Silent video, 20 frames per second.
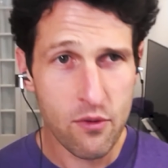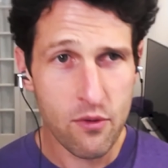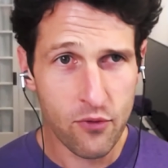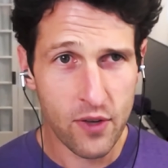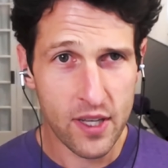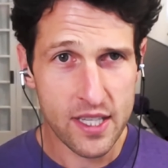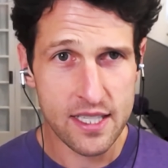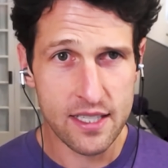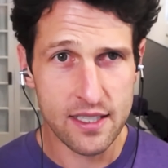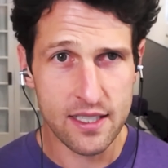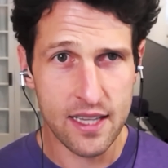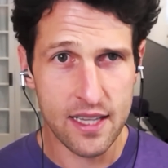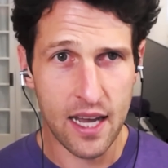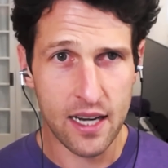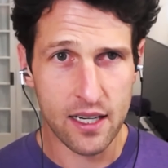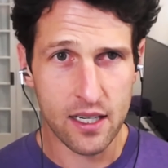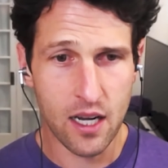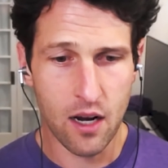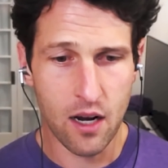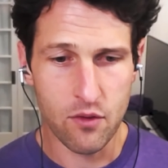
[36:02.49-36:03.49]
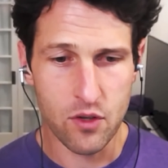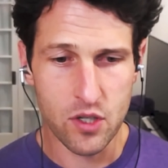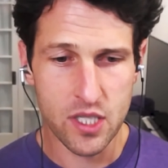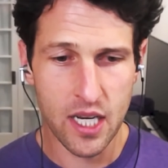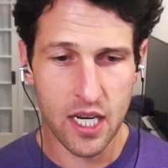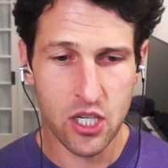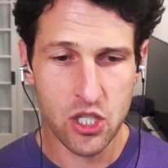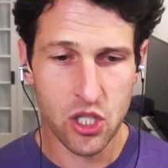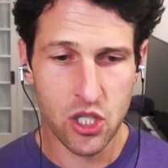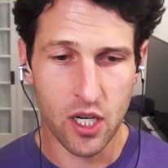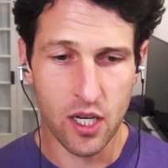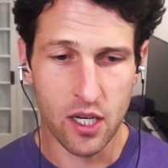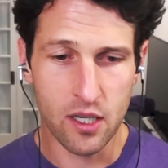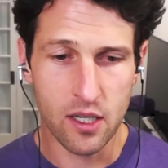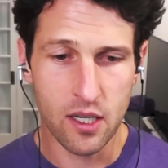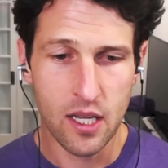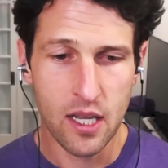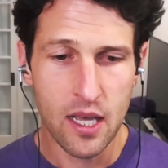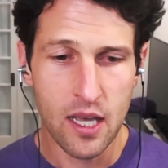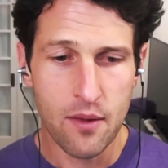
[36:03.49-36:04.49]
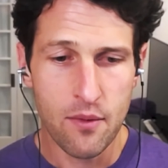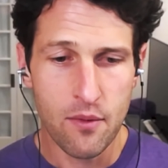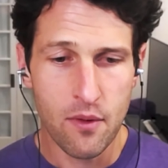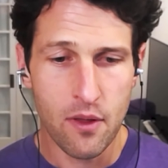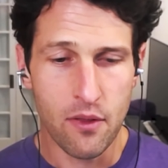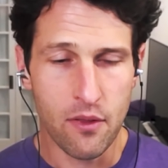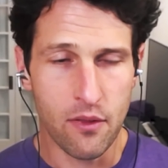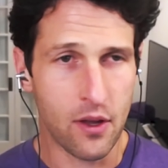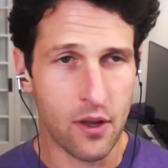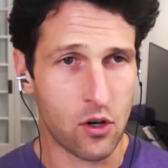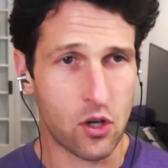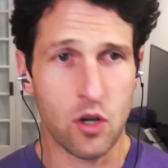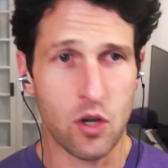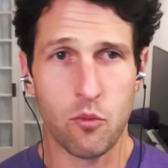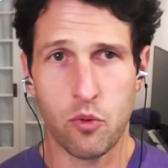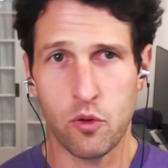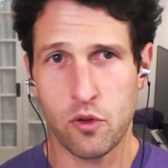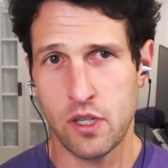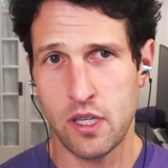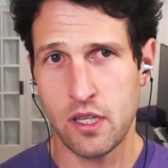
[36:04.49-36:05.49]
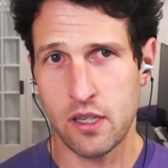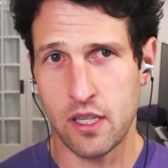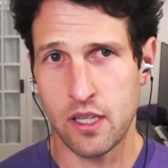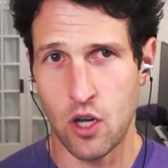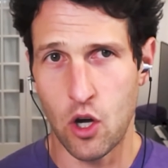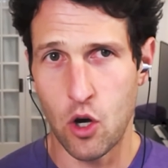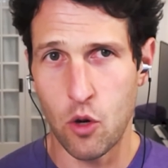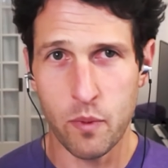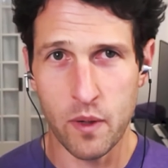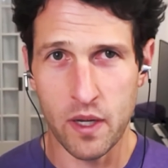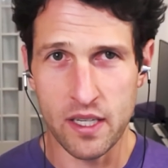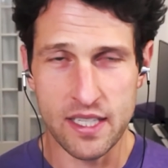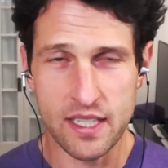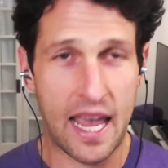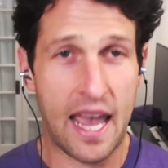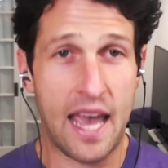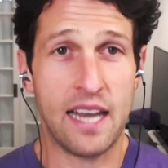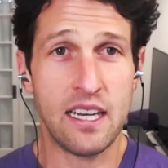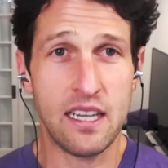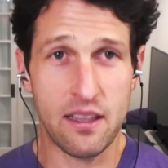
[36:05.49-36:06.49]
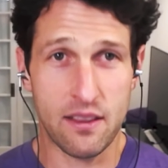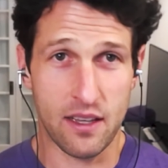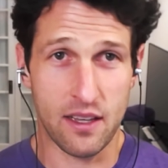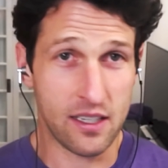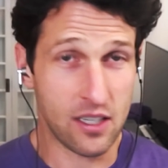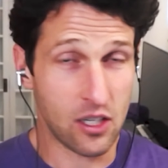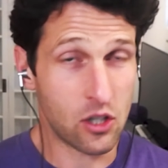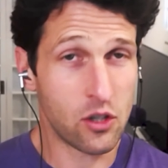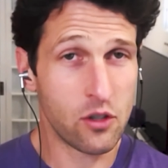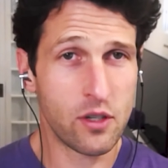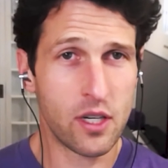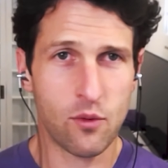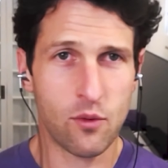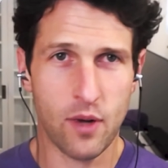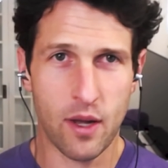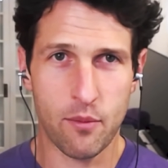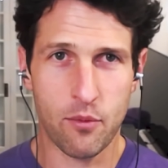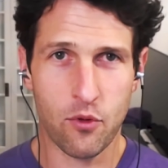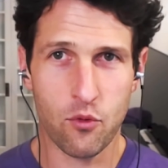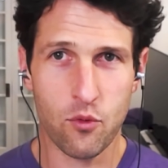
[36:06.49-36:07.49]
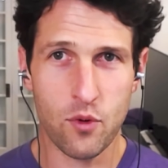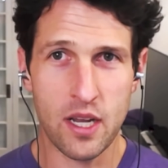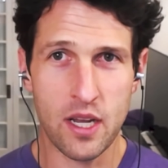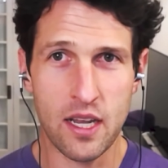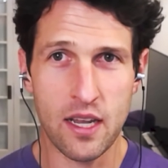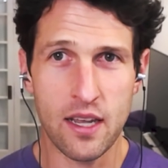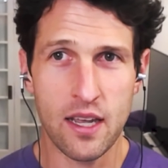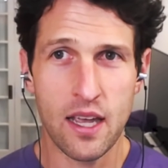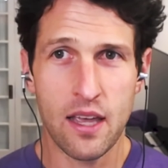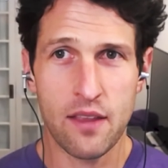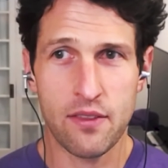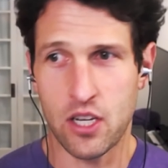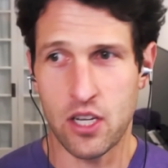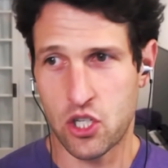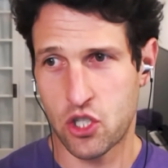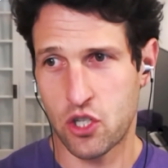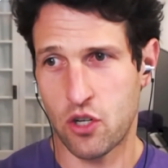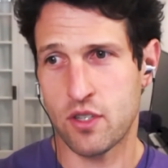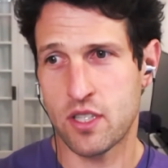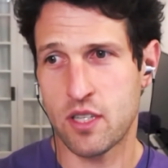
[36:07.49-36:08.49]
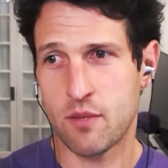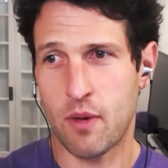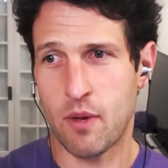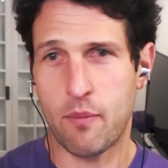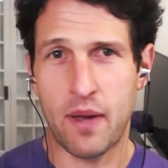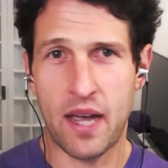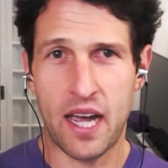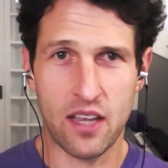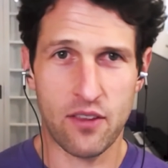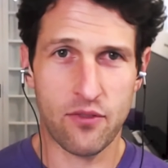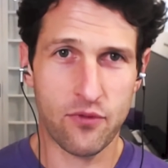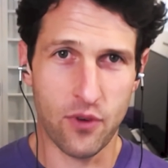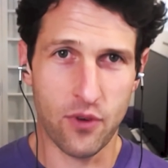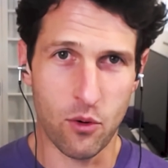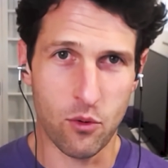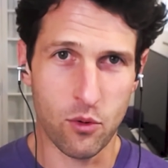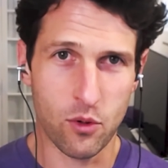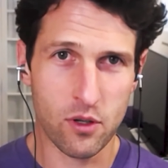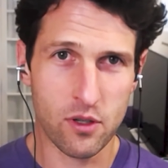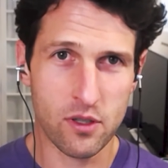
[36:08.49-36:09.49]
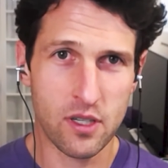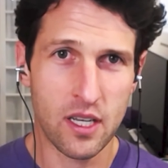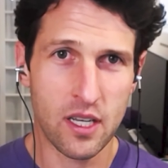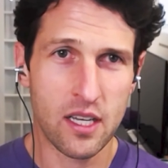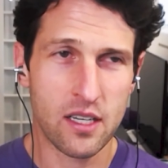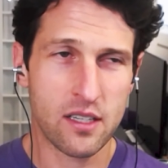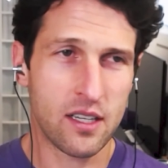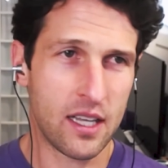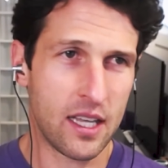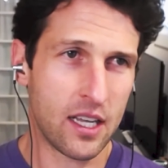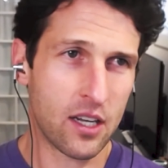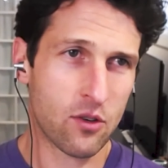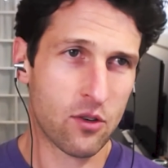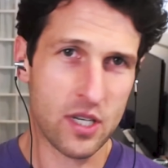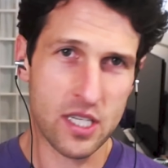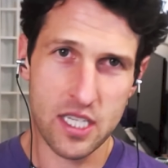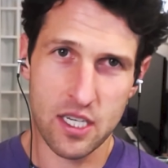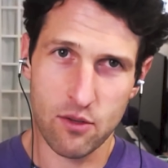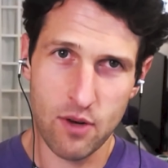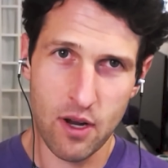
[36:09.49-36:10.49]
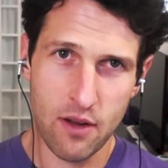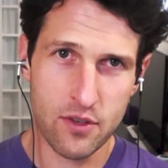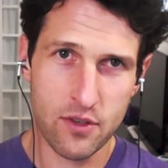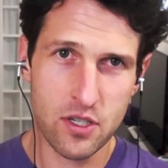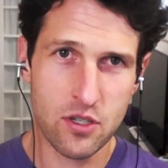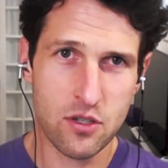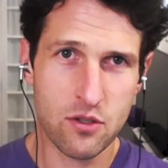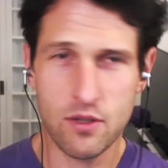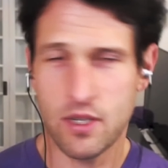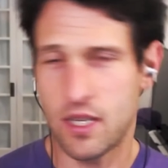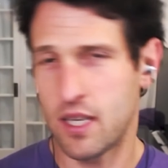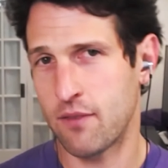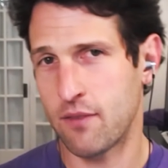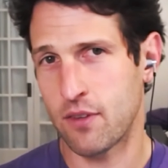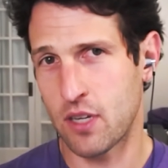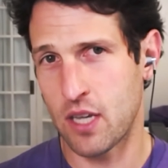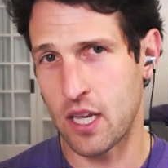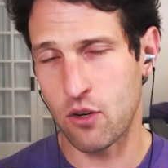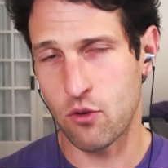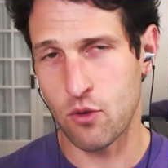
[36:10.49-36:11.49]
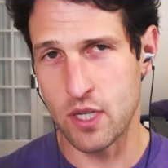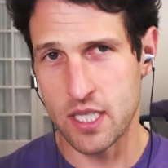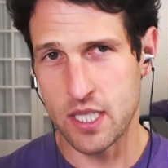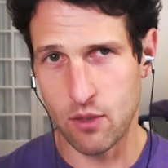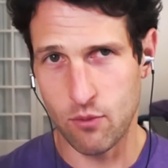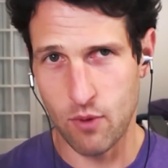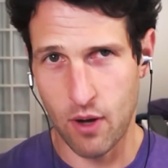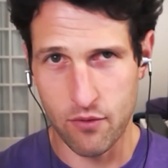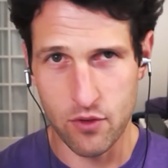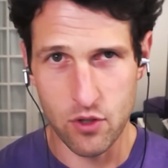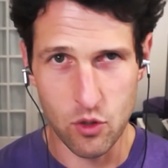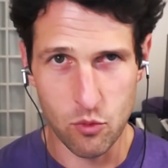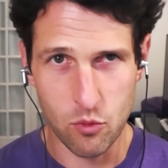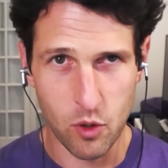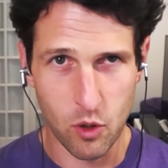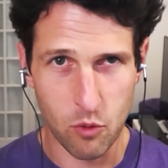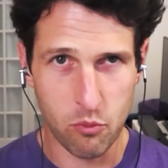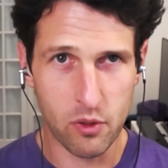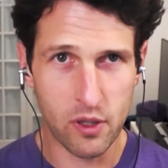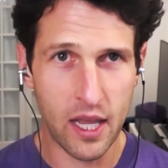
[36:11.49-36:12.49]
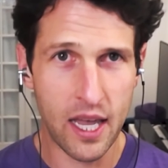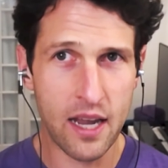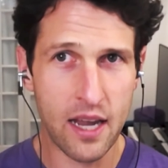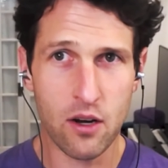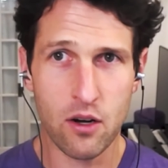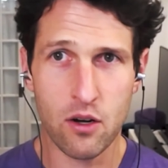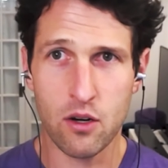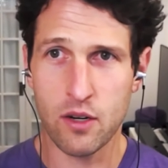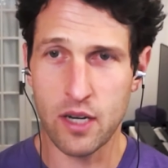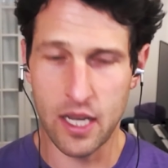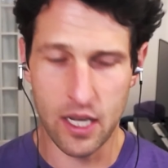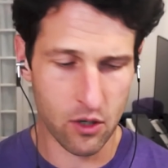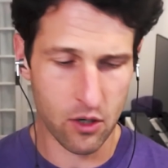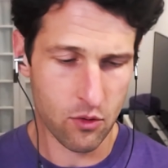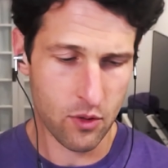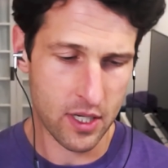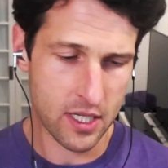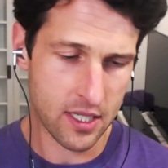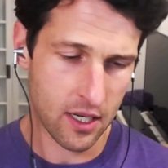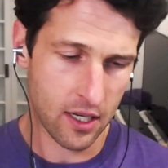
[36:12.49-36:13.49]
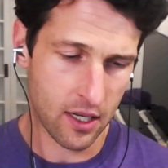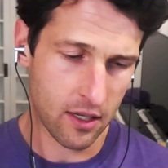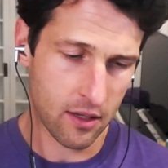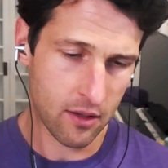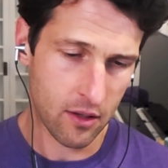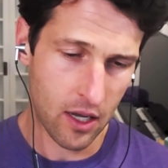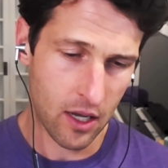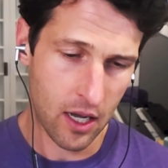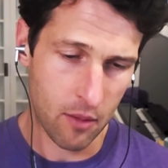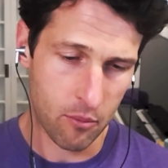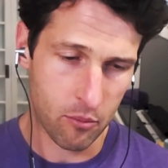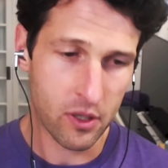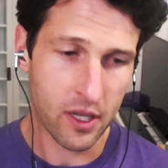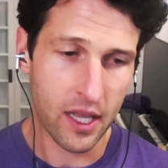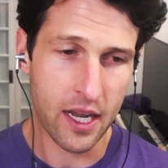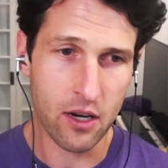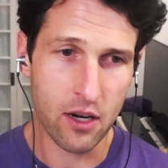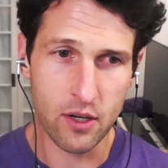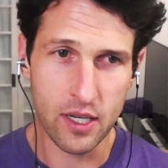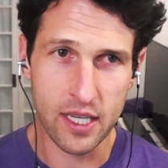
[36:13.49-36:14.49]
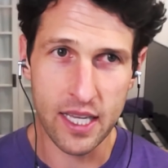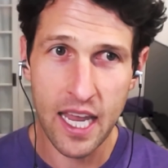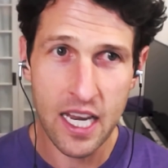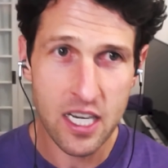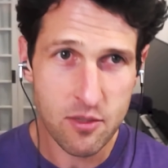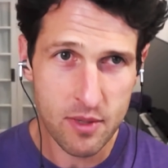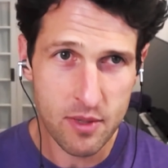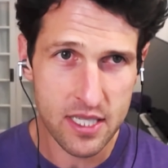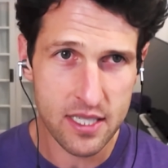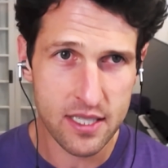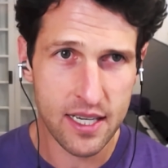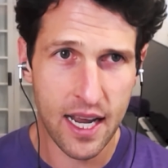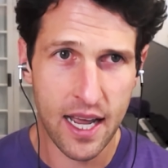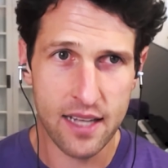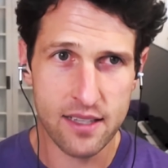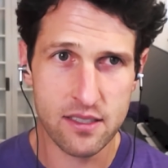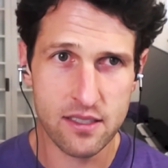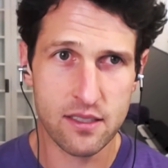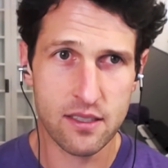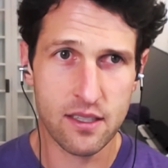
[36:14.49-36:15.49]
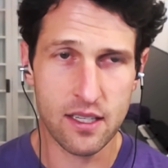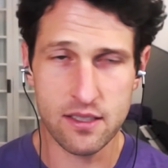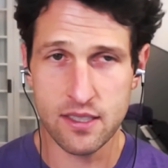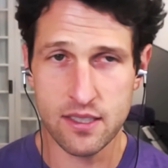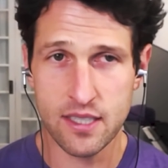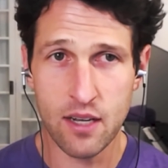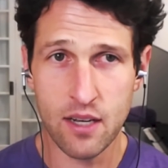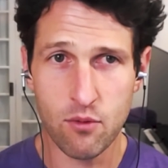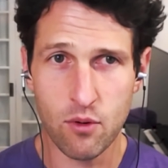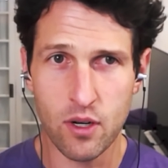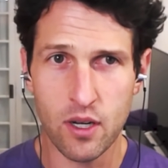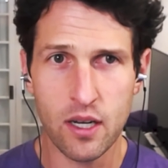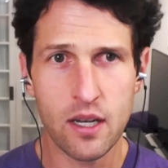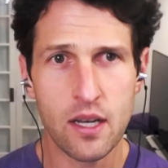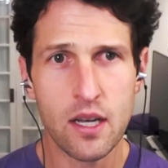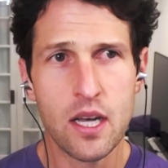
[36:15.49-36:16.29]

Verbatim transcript: fits into that conversation, they're completely open to anything, including Web3, that shows them a path forward to increasing revenue, in- increasing revenue per player, increasing uh, player engagement stats, etc.